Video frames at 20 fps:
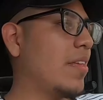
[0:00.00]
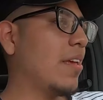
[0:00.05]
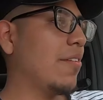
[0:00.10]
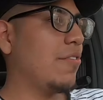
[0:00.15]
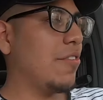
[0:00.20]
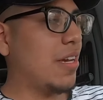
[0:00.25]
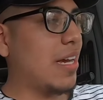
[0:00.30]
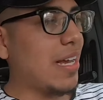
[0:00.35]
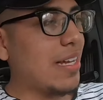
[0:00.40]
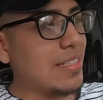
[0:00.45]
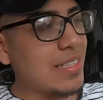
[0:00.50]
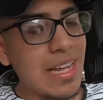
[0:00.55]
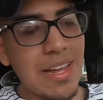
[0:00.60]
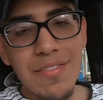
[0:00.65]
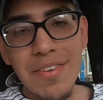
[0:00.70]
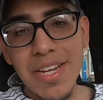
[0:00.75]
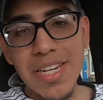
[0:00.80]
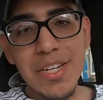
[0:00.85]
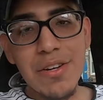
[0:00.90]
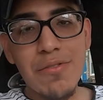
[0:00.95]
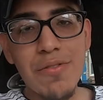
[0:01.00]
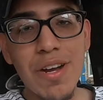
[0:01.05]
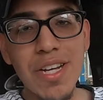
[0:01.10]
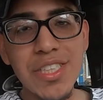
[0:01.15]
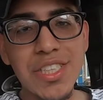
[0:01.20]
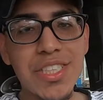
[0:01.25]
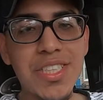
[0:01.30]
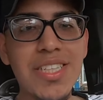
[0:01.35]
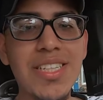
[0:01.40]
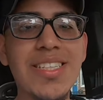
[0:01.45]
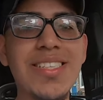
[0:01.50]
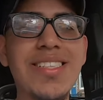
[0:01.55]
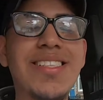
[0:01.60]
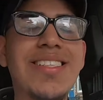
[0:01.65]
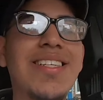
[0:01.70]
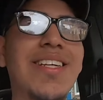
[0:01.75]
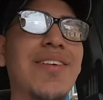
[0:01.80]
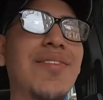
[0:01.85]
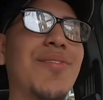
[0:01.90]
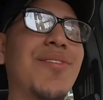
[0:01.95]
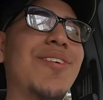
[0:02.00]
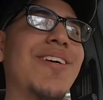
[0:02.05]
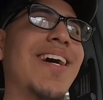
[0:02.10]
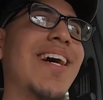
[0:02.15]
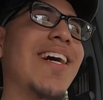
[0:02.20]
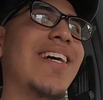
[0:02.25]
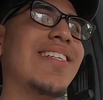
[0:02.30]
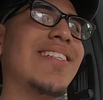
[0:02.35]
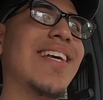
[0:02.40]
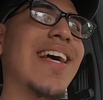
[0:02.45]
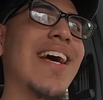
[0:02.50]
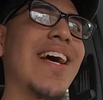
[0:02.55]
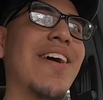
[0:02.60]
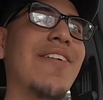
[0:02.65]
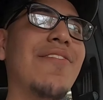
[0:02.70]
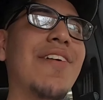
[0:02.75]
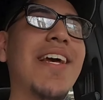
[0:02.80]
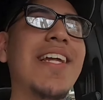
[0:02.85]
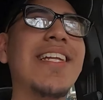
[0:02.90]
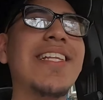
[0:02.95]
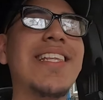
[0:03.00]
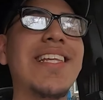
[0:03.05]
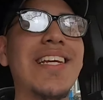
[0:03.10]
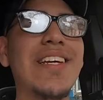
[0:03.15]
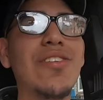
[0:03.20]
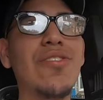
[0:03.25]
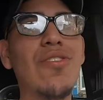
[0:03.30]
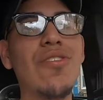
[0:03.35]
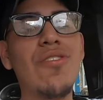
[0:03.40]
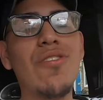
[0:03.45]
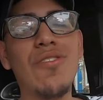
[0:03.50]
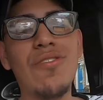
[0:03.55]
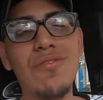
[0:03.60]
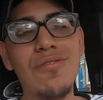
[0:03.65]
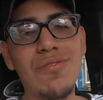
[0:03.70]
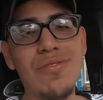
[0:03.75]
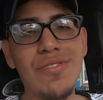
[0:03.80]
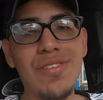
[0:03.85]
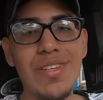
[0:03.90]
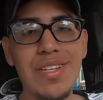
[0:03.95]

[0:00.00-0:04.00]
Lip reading: If you guys have any questions, if you guys have anything at all,